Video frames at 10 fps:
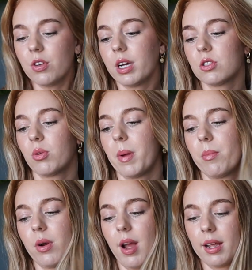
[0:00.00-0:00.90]
if you guys
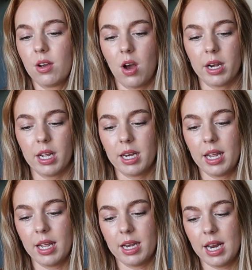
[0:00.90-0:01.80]
remember, I got it
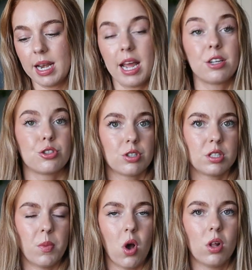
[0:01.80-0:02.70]
in an extra
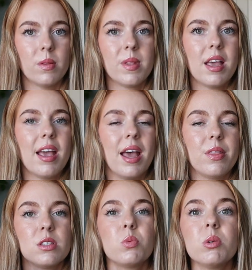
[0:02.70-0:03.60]
small,
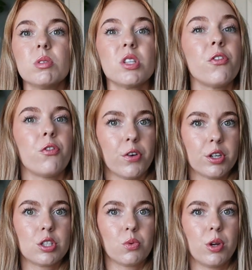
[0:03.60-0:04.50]
and this one was the
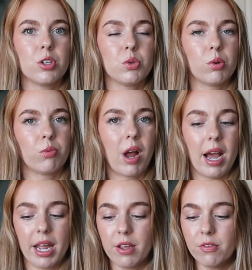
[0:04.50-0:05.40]
first one to
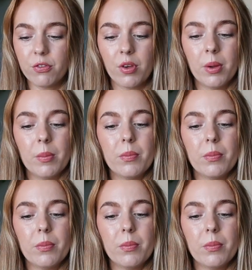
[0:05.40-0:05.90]
arrive.